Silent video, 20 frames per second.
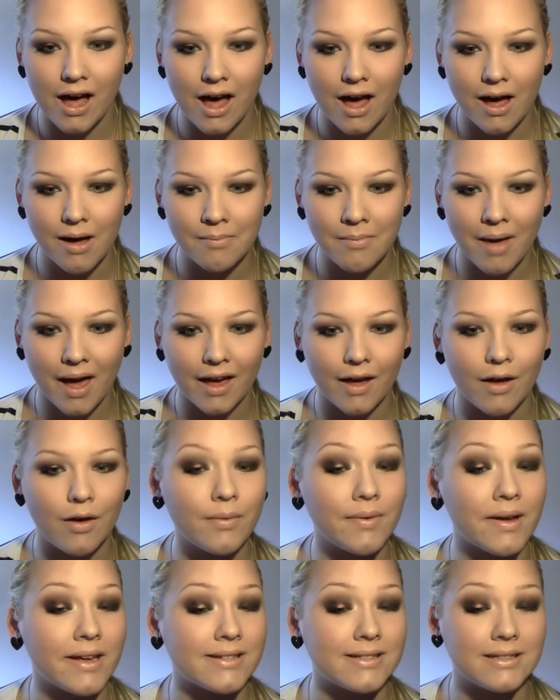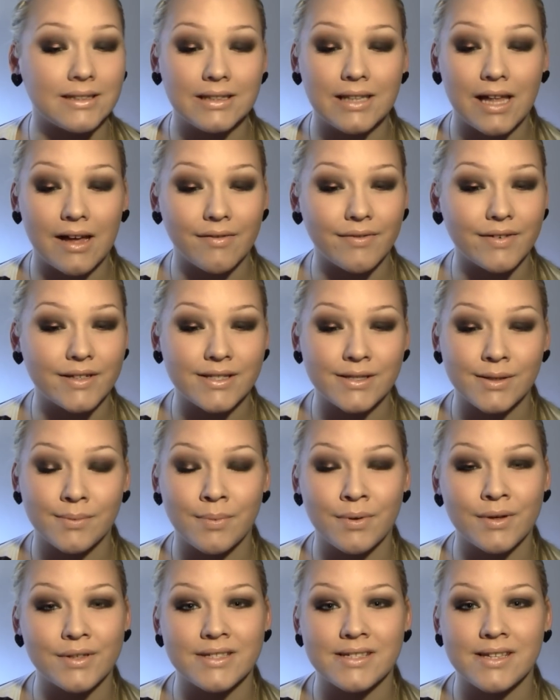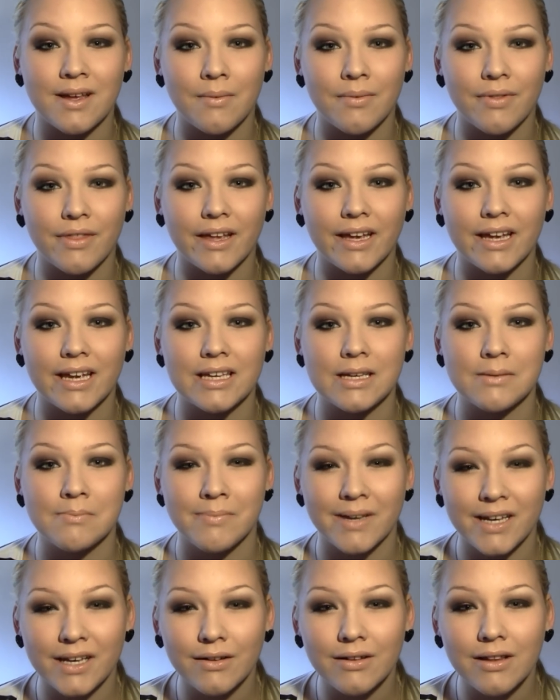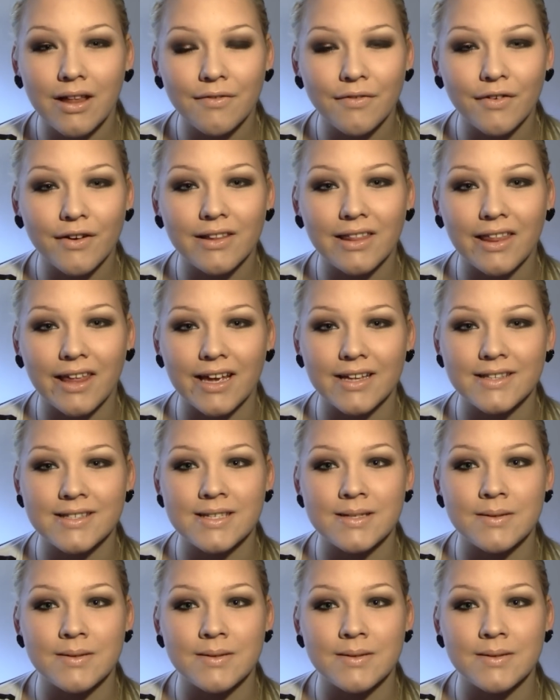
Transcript: um, I always love it to put something in the middle of your lid